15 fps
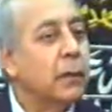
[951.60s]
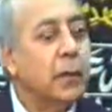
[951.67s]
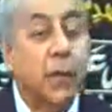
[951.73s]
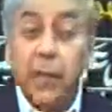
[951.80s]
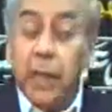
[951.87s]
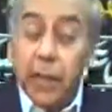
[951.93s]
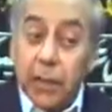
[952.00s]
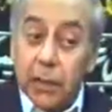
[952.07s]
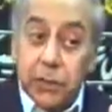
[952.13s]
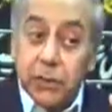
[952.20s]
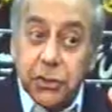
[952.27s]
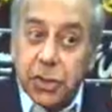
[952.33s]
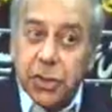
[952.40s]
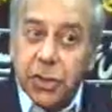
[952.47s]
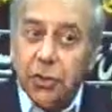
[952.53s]
he
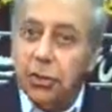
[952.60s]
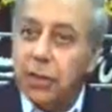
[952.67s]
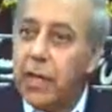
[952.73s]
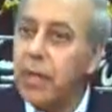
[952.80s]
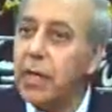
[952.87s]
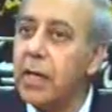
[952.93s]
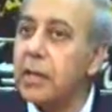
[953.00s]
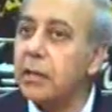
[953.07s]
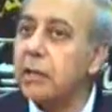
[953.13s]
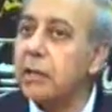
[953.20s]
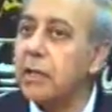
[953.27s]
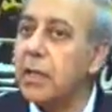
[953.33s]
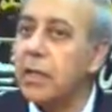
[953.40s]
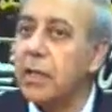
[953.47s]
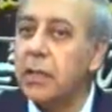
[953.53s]
continued in his,
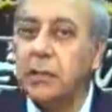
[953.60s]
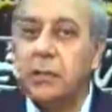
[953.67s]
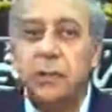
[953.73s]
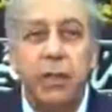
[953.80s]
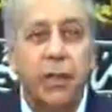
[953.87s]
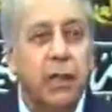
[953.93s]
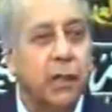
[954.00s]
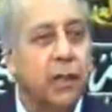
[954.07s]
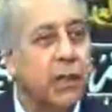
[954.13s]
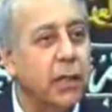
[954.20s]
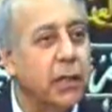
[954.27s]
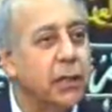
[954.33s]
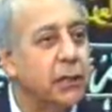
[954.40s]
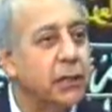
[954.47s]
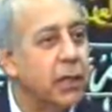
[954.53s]
in his, uh, in
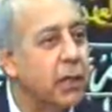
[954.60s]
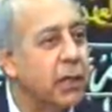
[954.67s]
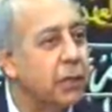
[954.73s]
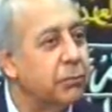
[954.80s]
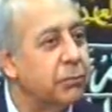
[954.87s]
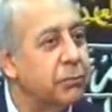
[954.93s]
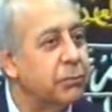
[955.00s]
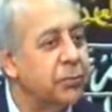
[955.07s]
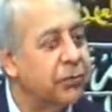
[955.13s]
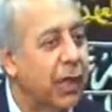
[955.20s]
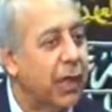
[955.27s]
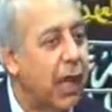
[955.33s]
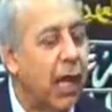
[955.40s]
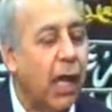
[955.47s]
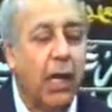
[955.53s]
his uh,
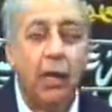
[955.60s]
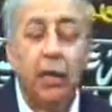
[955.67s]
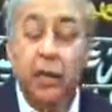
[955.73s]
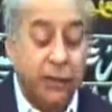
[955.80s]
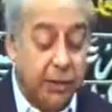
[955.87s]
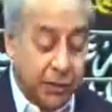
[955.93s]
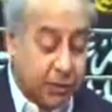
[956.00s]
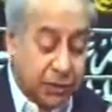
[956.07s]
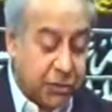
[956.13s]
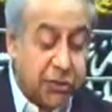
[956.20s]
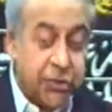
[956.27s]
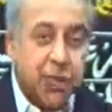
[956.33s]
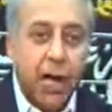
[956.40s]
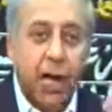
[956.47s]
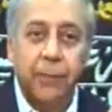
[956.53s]
salah and in his
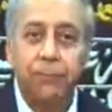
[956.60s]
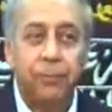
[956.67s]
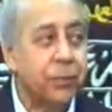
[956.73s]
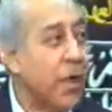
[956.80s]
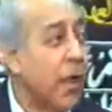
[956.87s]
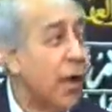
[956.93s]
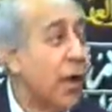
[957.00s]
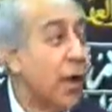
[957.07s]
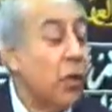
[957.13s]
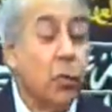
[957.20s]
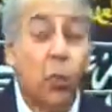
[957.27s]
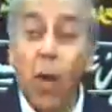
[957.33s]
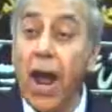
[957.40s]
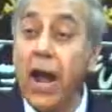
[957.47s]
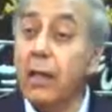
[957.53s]
sijda.
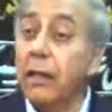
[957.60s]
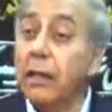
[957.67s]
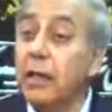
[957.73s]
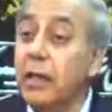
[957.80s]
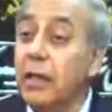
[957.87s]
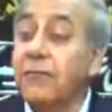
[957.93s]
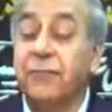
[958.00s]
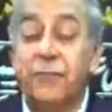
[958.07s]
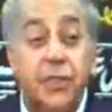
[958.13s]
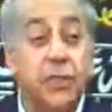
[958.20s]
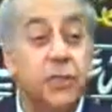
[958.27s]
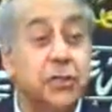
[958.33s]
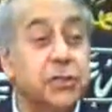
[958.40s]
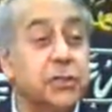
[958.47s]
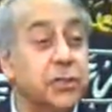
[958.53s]
When he
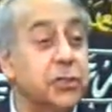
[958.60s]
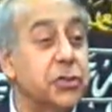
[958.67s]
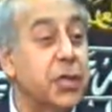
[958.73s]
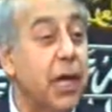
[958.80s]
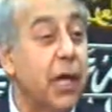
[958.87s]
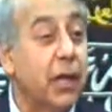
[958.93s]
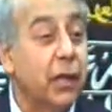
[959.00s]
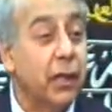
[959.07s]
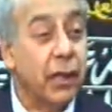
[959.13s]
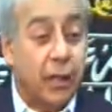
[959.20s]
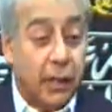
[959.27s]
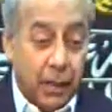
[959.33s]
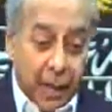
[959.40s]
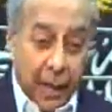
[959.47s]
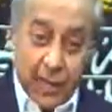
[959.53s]
finished the sijda
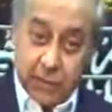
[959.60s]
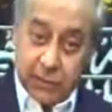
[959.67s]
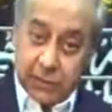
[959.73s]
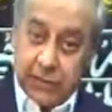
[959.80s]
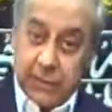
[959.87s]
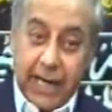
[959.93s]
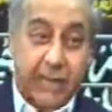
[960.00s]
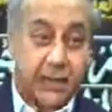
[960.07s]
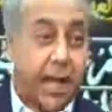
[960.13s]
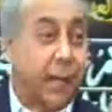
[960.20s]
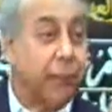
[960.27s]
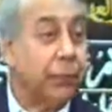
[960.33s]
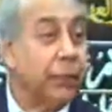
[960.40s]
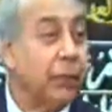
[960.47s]
and sat up,